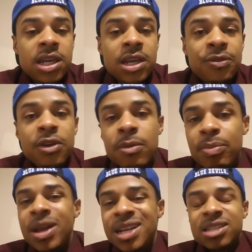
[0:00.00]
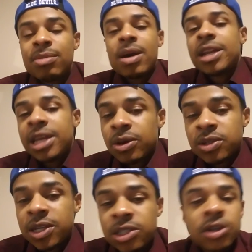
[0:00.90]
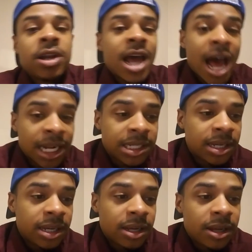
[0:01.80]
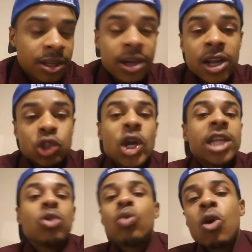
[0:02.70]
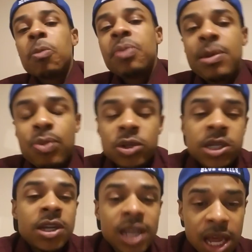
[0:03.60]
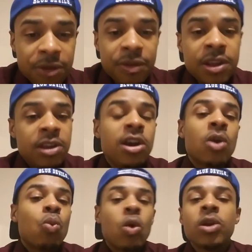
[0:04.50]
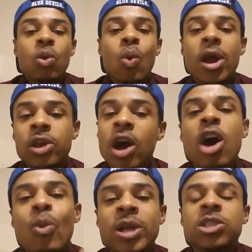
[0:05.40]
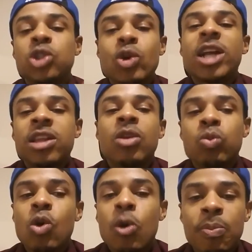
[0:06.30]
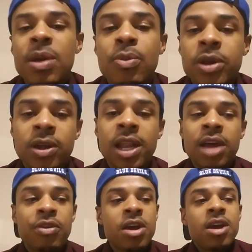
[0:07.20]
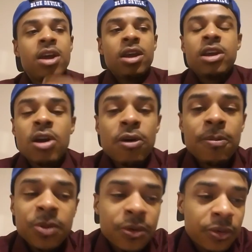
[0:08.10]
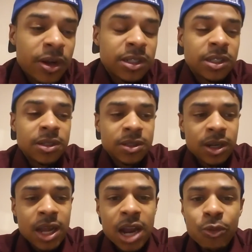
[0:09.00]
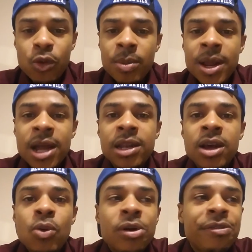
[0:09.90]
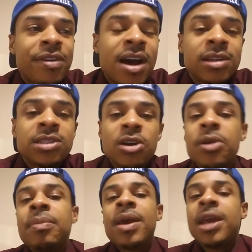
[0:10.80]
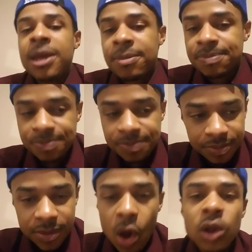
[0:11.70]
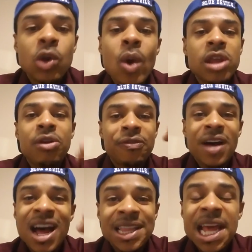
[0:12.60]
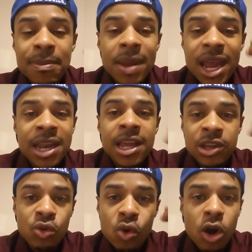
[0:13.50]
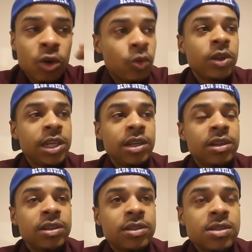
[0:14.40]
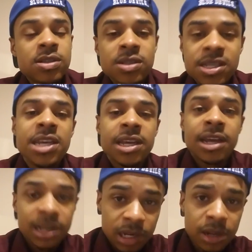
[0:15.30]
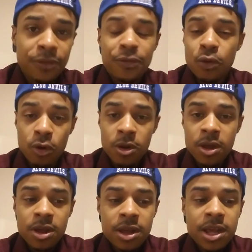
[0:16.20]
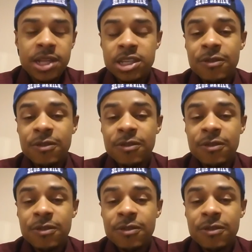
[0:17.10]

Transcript: if you're being somebody else that you're not, you're going to attract the wrong people to your life. And then you're going to wonder why you're always attracting the wrong people in your life. You know, for instance, a lot of women out there want to find a certain man. The only way you find that man that you are really seeking and looking for is